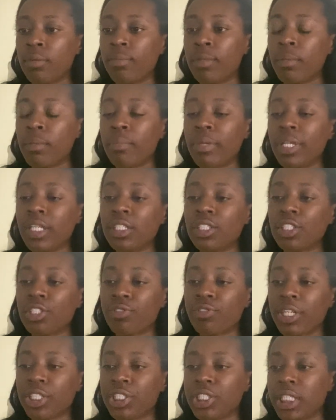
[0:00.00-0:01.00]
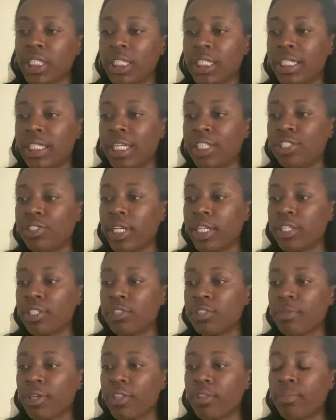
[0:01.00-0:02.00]
Many discretionary day traders
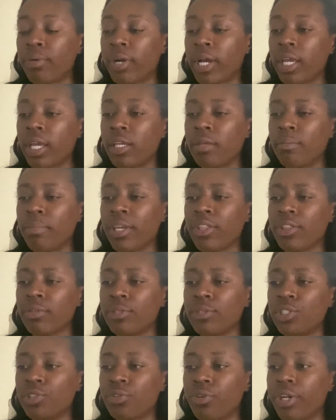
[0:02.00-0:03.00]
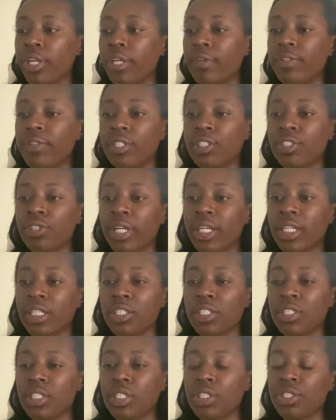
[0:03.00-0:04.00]
make the majority of their trading
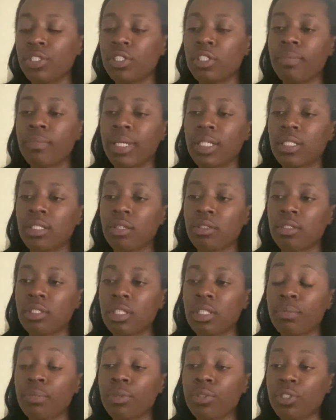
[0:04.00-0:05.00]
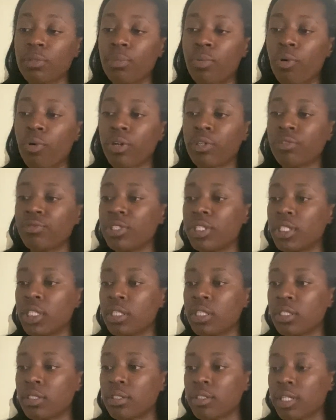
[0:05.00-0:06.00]
decisions based on simple support and
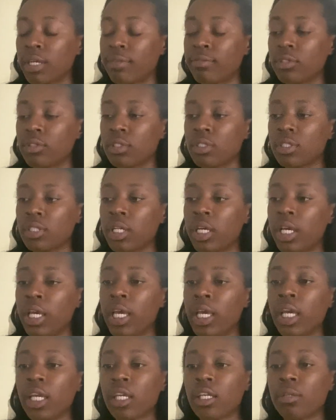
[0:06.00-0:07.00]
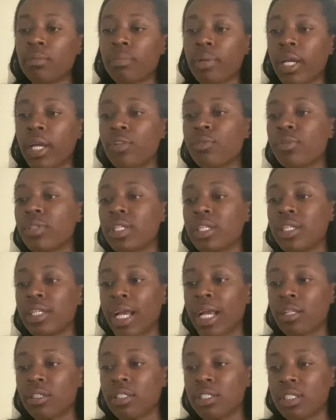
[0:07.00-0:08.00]
resistance levels, combined with an
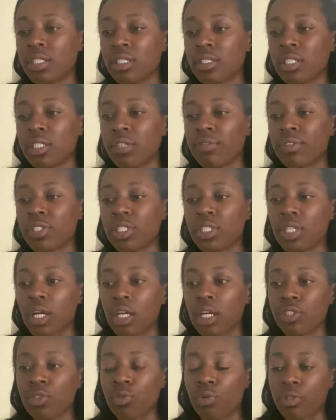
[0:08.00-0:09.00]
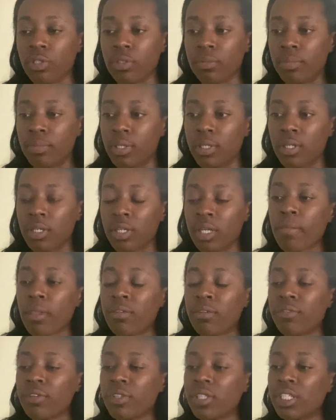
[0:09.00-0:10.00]
analysis of a stock's order book.
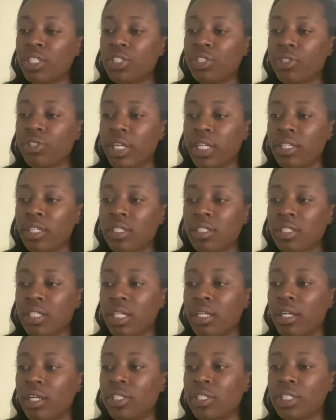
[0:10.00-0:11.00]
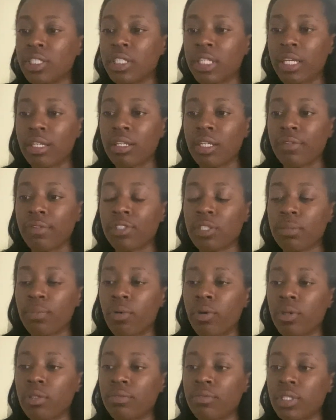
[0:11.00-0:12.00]
For these traders, an understanding of
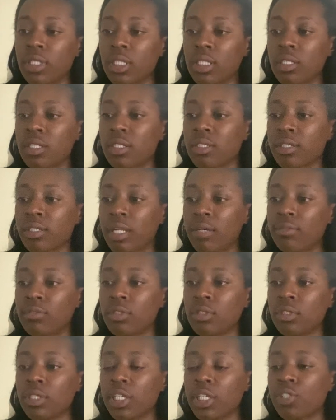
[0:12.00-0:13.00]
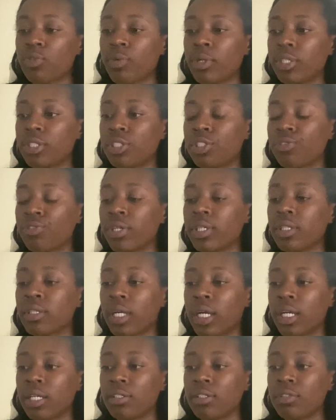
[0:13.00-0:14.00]
support and resistance levels as well as trend
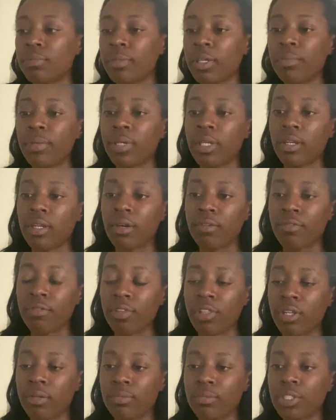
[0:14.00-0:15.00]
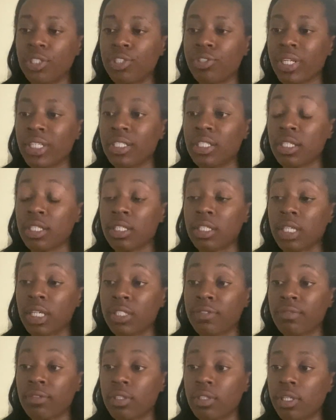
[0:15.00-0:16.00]
lines may be enough for them to trade
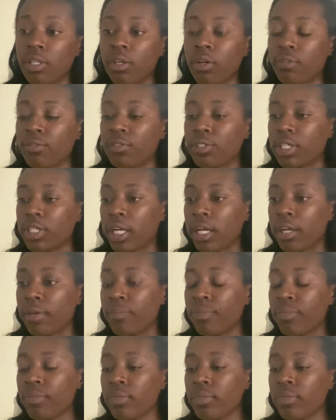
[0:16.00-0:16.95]
successfully over time.